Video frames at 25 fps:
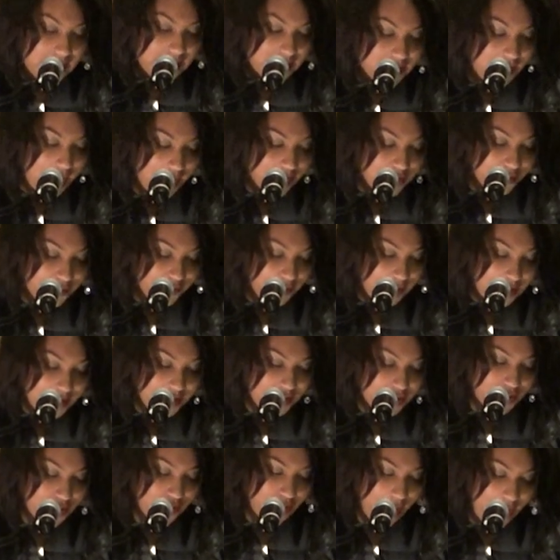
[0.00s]
Dr.
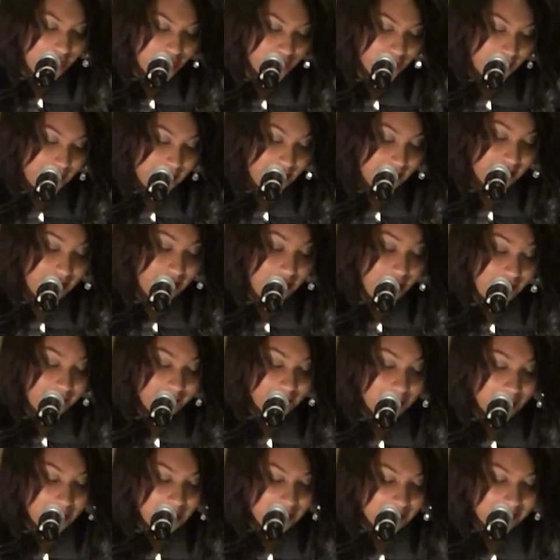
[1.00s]
Francis graduated
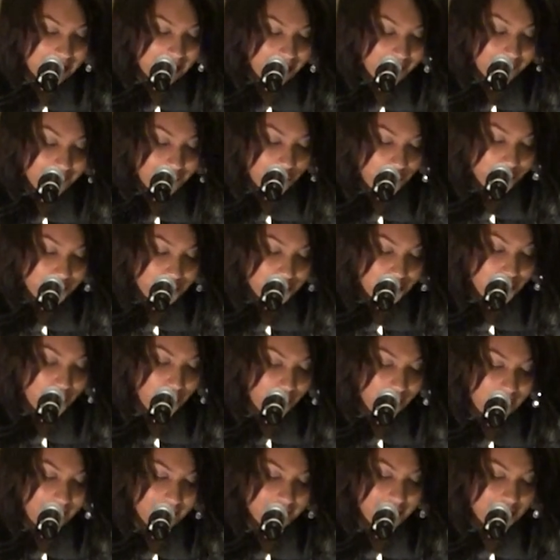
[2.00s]
from Helene Fold School of